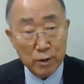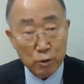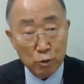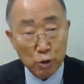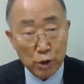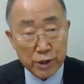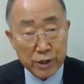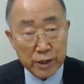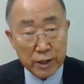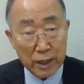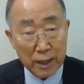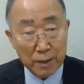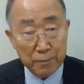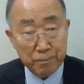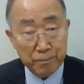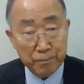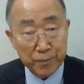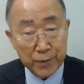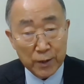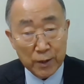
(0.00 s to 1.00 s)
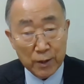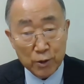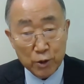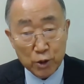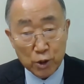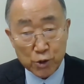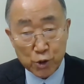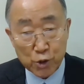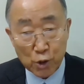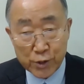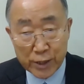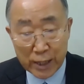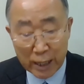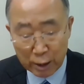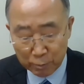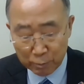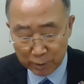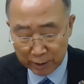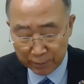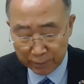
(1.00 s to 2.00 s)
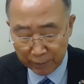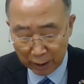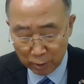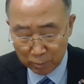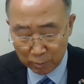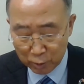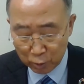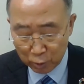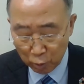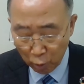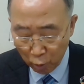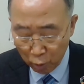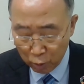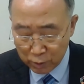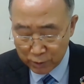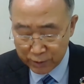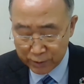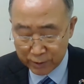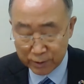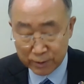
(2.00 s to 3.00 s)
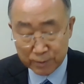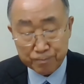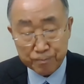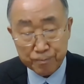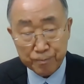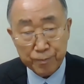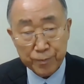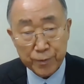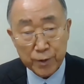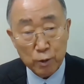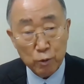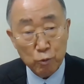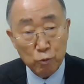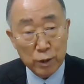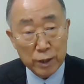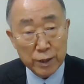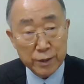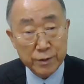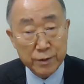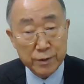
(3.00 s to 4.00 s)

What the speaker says: which are the Sustainable Development Goals with